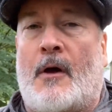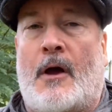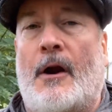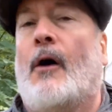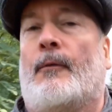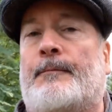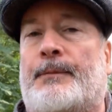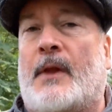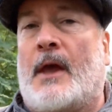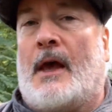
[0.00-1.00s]
No.
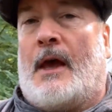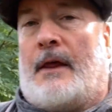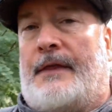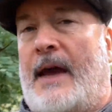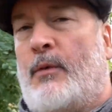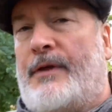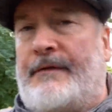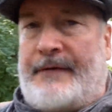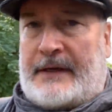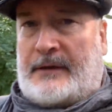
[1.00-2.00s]
They were the
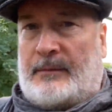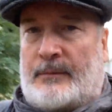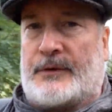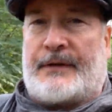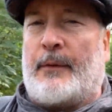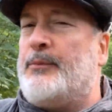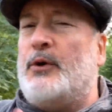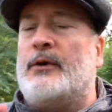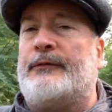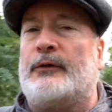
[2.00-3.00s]
victims of a
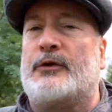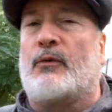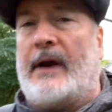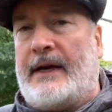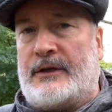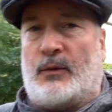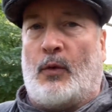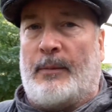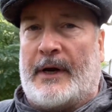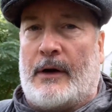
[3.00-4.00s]
beautiful deranged
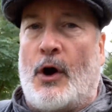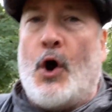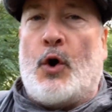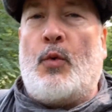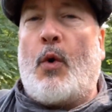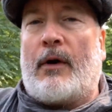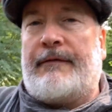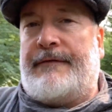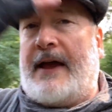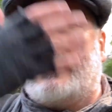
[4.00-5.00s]
woman who wore a
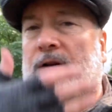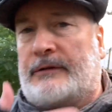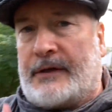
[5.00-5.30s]
veil to